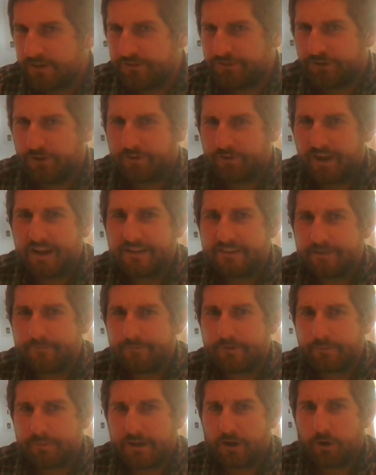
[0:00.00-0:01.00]
So getting them
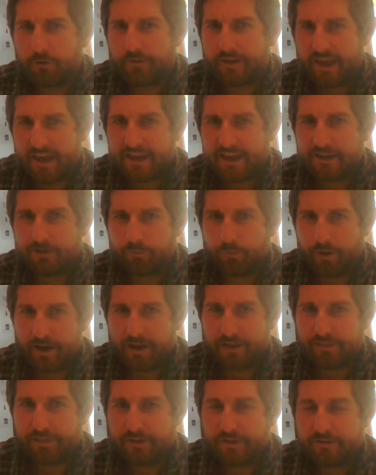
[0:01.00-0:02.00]
to be okay
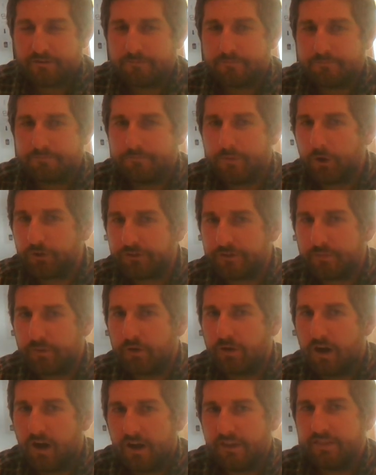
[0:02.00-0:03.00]
with
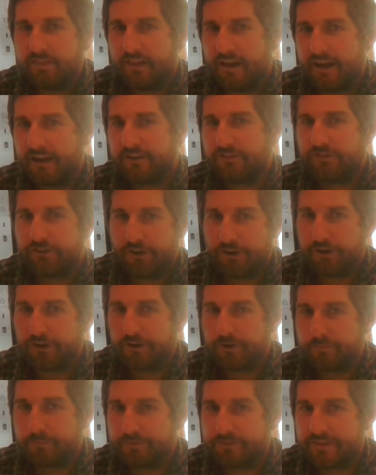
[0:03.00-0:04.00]
multiple unlike
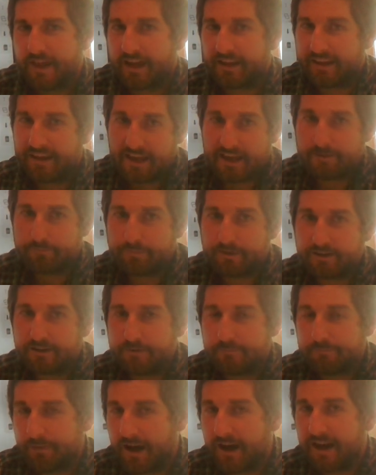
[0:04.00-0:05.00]
terms that can't be
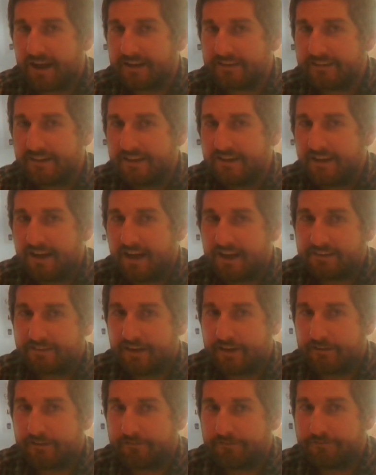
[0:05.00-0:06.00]
combined as
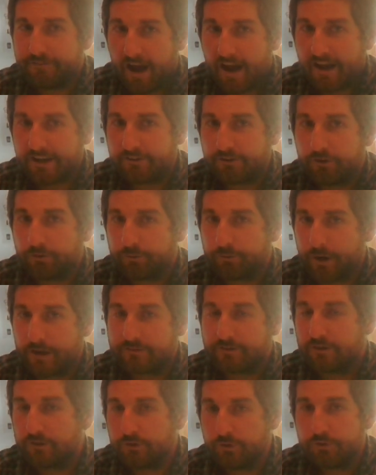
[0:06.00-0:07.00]
a final
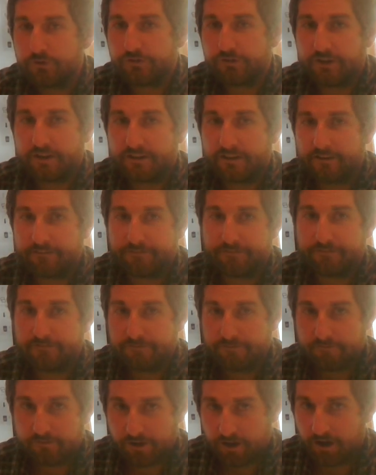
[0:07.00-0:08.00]
resolution of
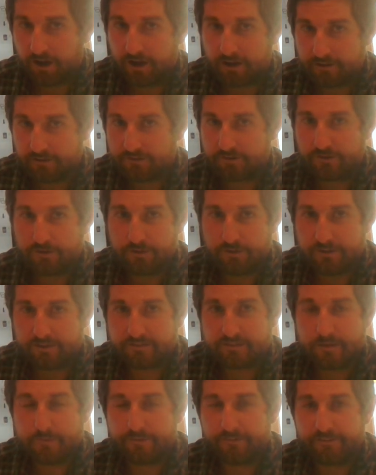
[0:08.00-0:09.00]
to the
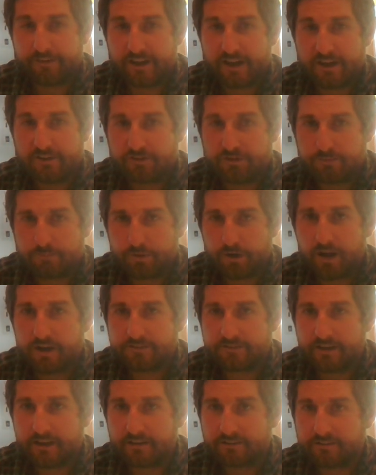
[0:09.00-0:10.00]
simplification
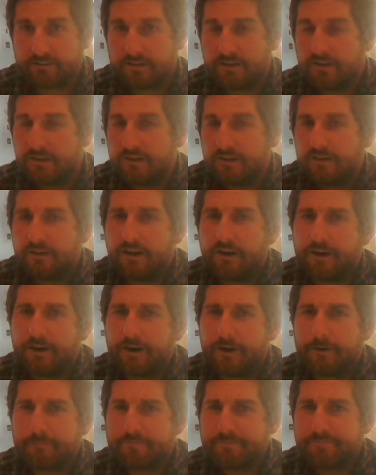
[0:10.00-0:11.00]
process,
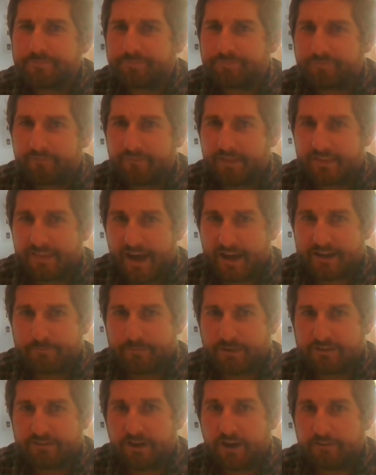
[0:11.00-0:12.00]
that can
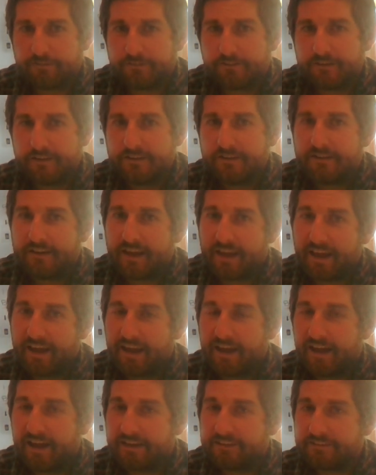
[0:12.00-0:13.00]
be tough.
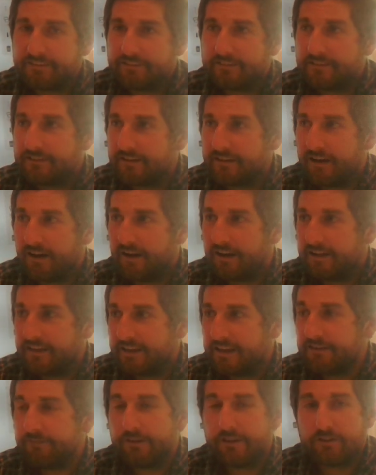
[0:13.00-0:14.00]
And
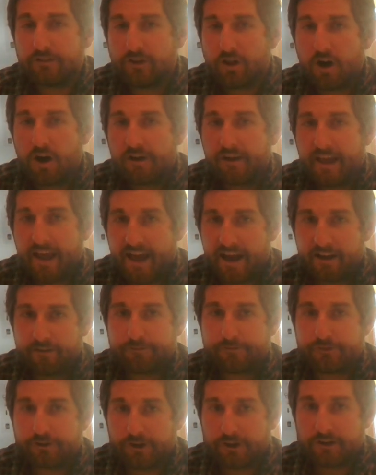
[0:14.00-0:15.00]
even long
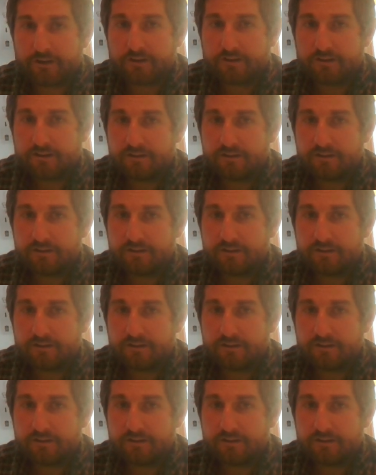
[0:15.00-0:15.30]
after,